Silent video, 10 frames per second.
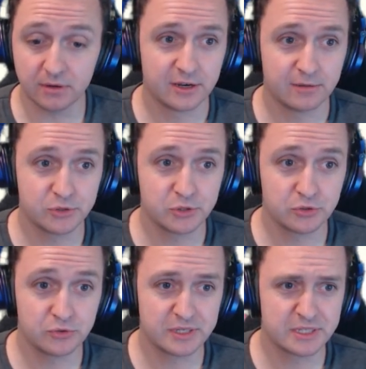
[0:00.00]
Number 2
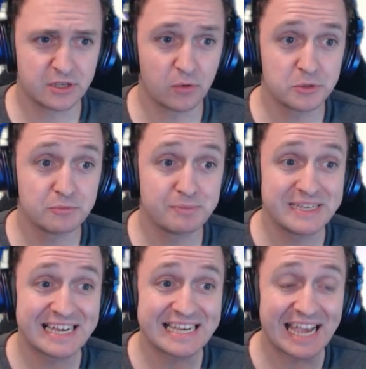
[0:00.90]
is going to
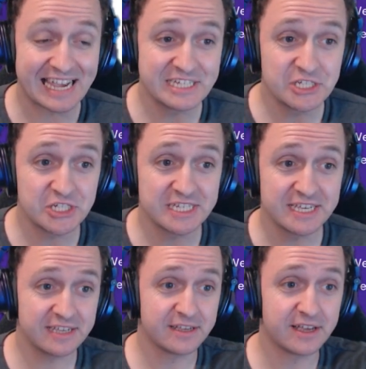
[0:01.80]
be Akanji
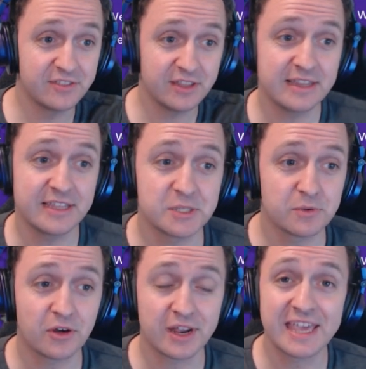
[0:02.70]
here in the list. We
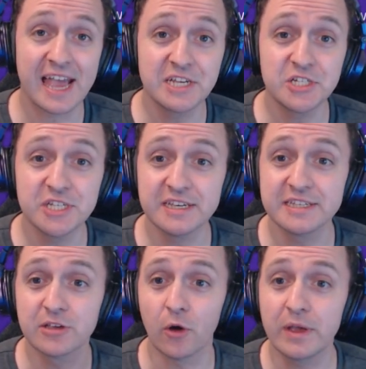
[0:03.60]
got Akanji
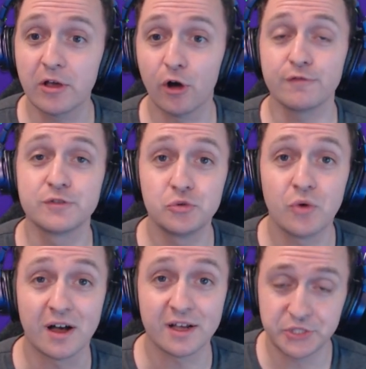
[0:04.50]
is going off to
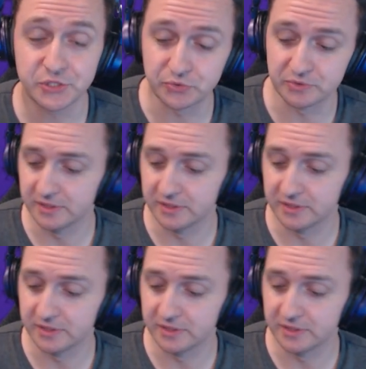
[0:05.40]
Arsenal.